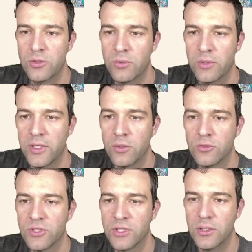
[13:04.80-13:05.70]

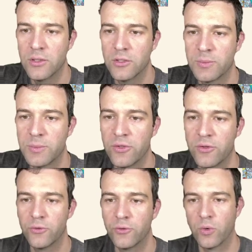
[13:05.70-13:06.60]
tornadoes a year spin
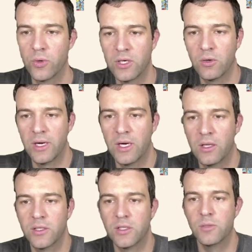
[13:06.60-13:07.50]
through Tornado
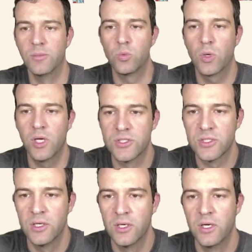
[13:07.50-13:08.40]
Alley in the Midwest.
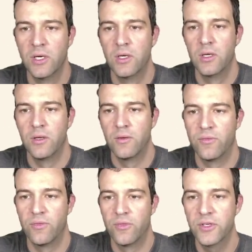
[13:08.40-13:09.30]

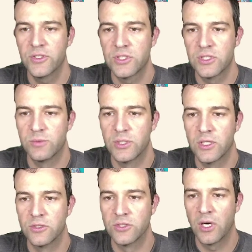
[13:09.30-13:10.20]
This is
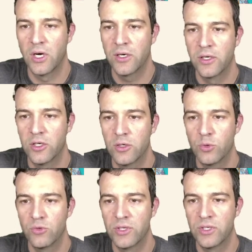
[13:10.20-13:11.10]
because hot air
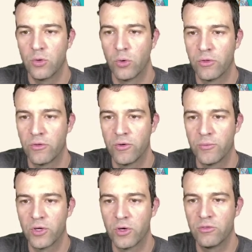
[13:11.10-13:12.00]
moving north from
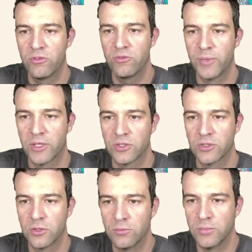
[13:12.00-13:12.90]
the Gulf of
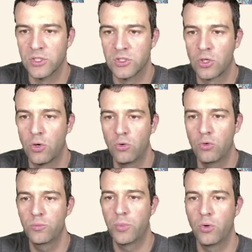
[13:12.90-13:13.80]
Mexico meets
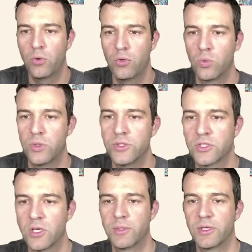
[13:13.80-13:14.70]
cold polar winds
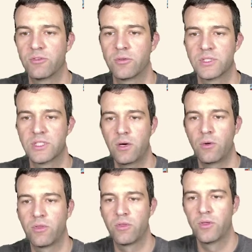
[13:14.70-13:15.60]
coming from south.